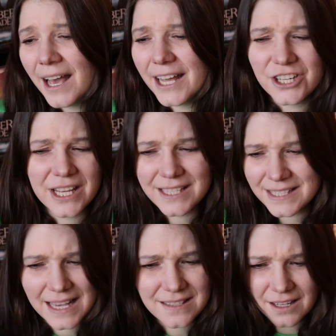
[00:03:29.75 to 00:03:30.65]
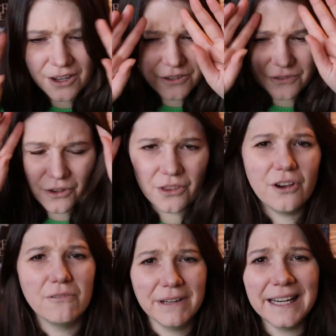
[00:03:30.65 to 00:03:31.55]
and he says a load of
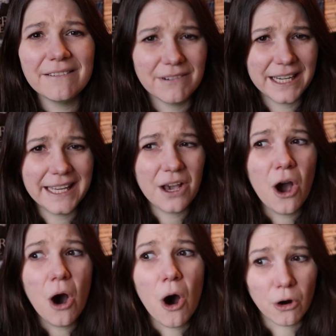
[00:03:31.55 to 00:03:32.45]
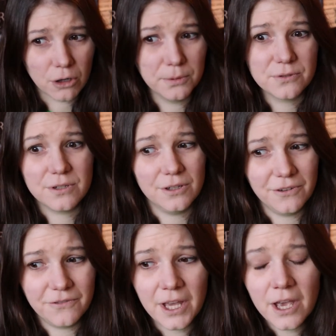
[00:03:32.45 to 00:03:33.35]
other really, really horrible
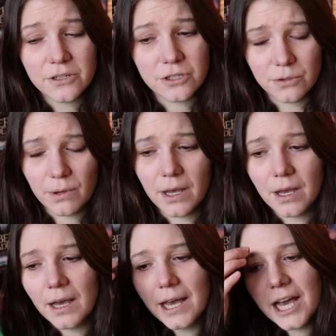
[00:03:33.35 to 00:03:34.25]
stuff to her,